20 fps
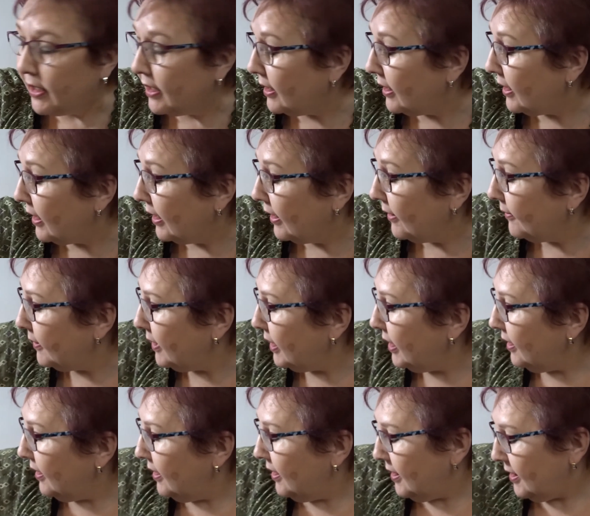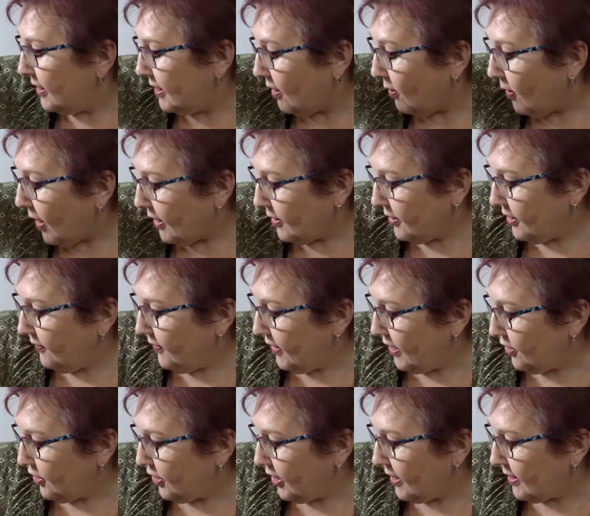in a year. So out of
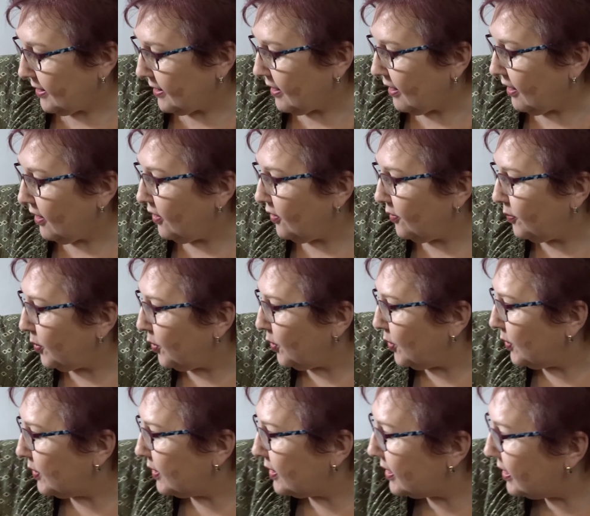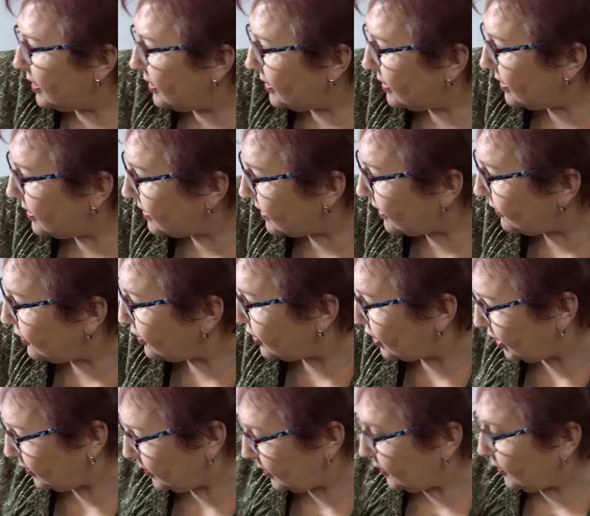interest, I have bought several
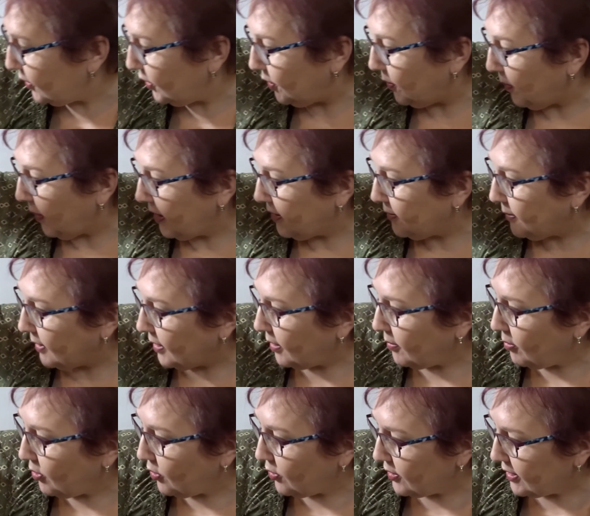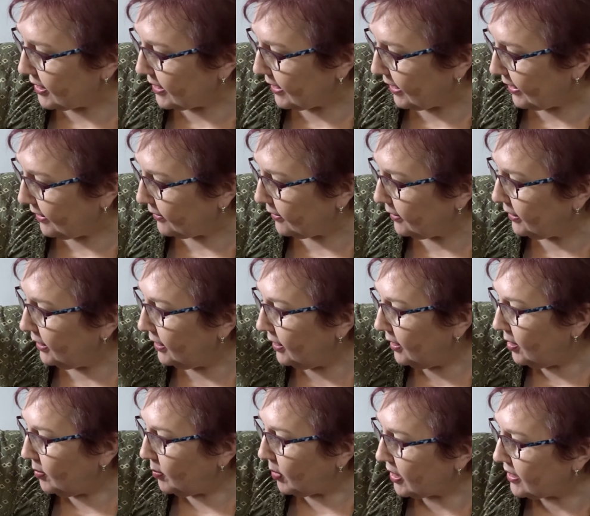tubes of toothpaste when they were on sale,
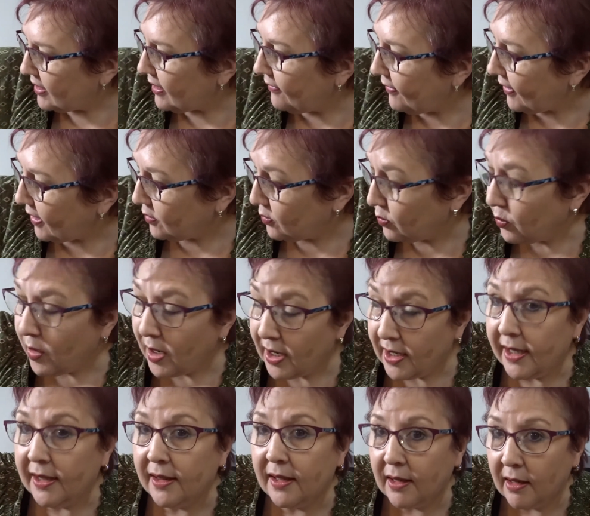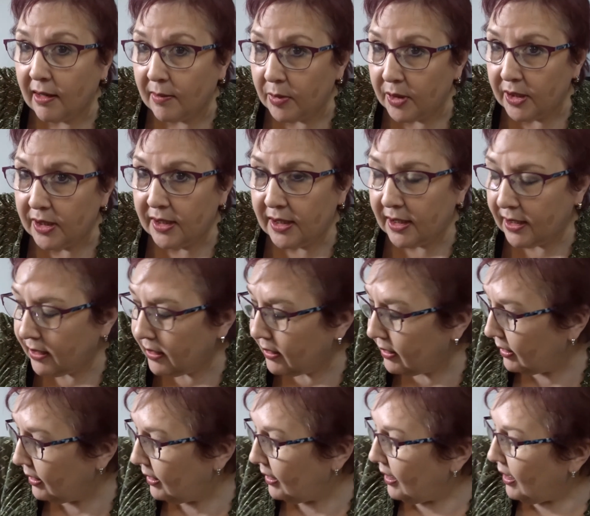plus I found one in the cupboard.
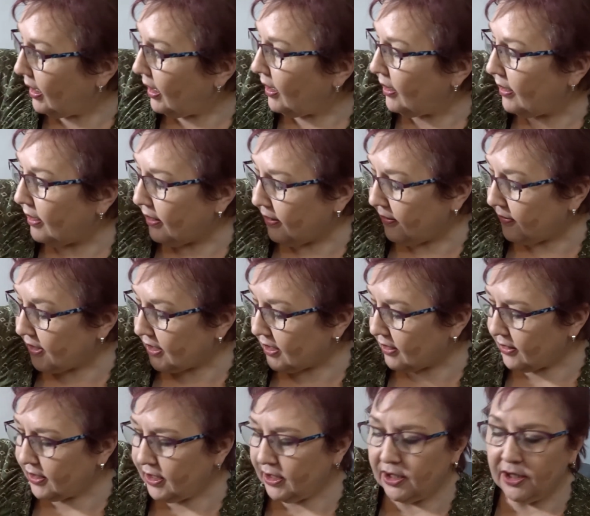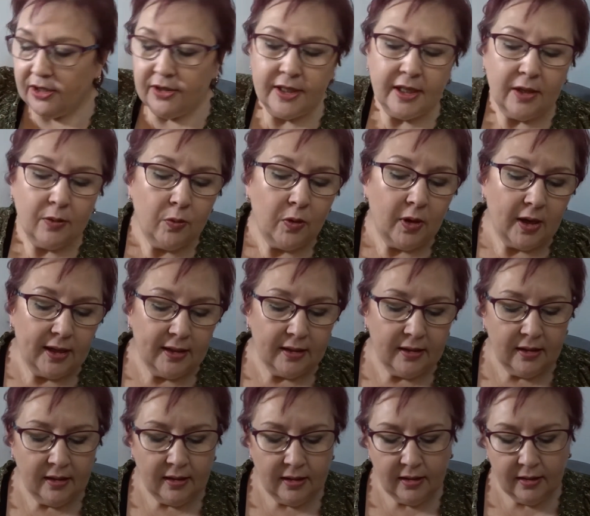And I have started using
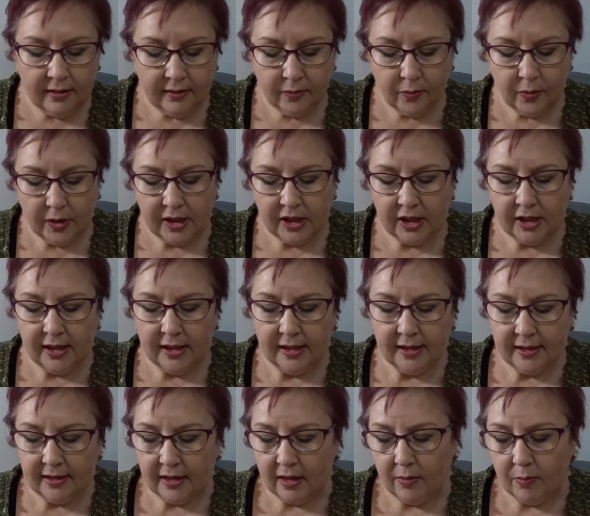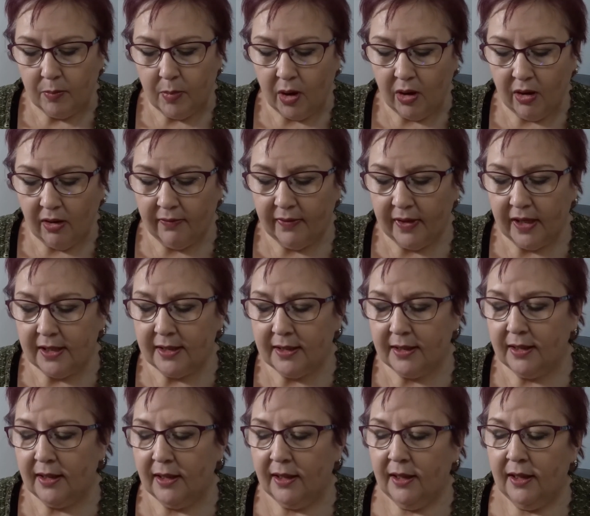one, which is the
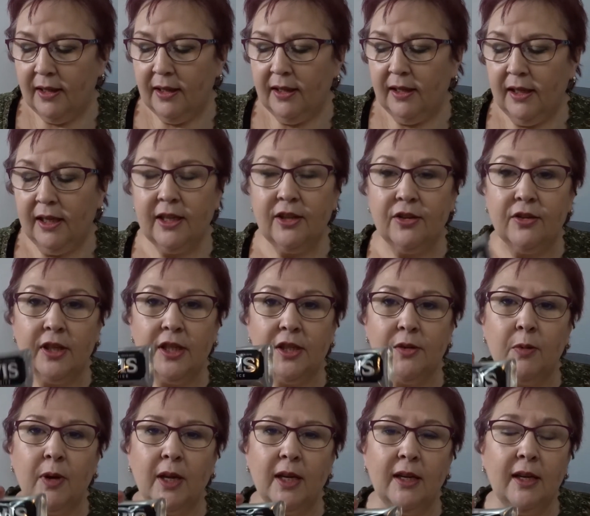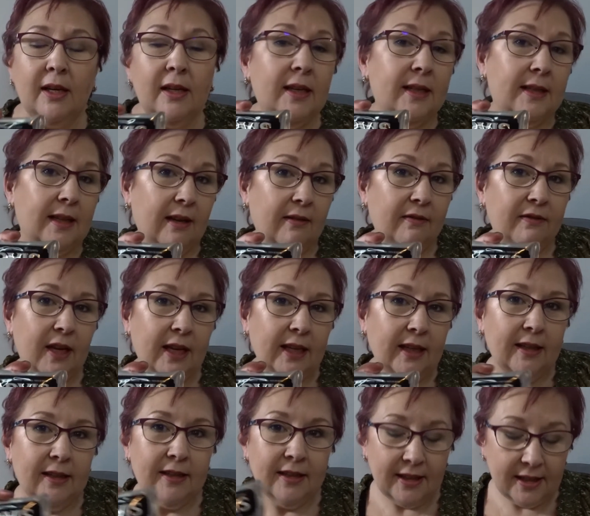Marvis licorice one, and it's
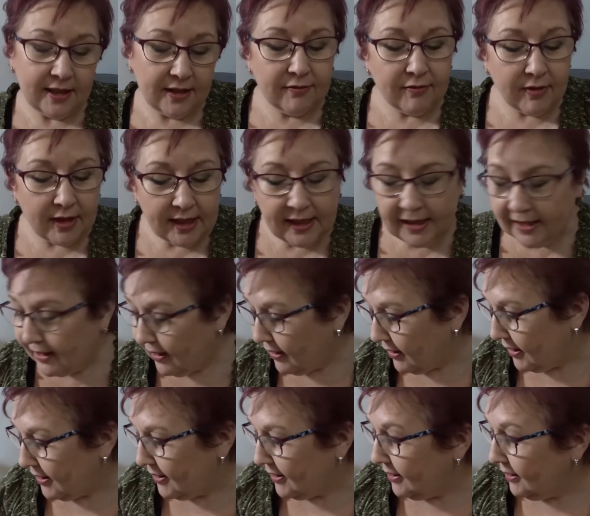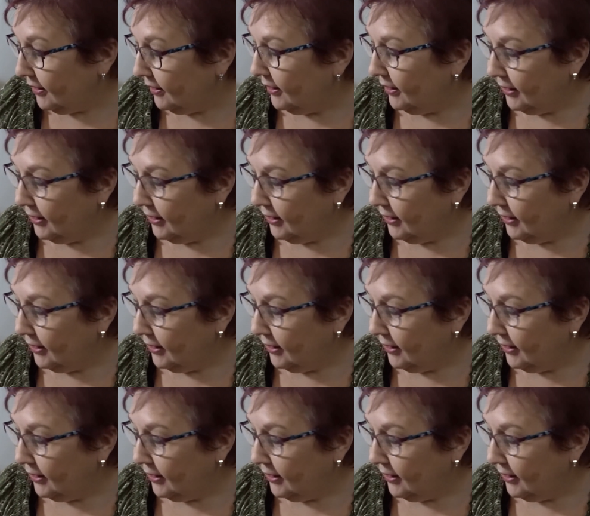lovely. It's really nice.